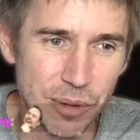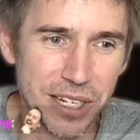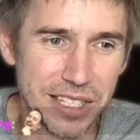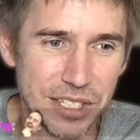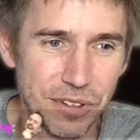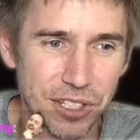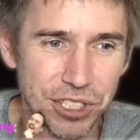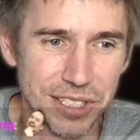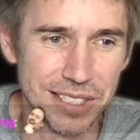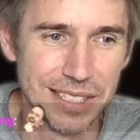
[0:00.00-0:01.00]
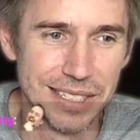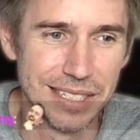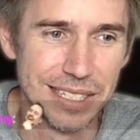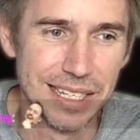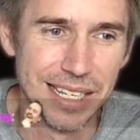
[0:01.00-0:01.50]
many of these functions.
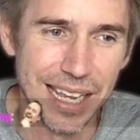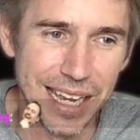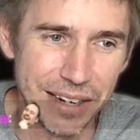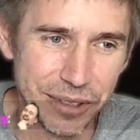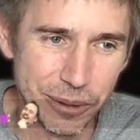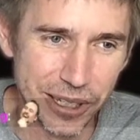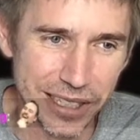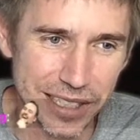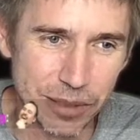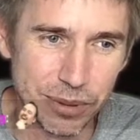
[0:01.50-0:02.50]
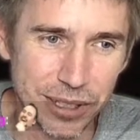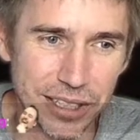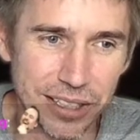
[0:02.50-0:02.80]
Everywhere it says player,